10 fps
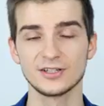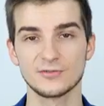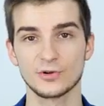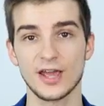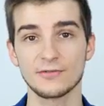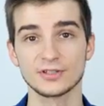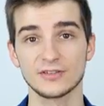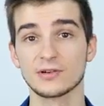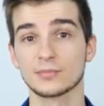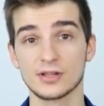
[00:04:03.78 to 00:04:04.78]
inches for the iPhone
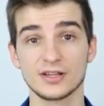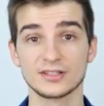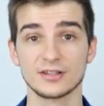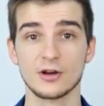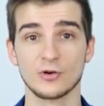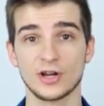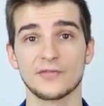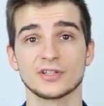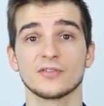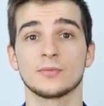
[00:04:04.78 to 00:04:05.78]
7 Plus or the
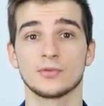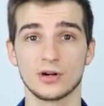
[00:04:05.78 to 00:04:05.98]
iPhone 7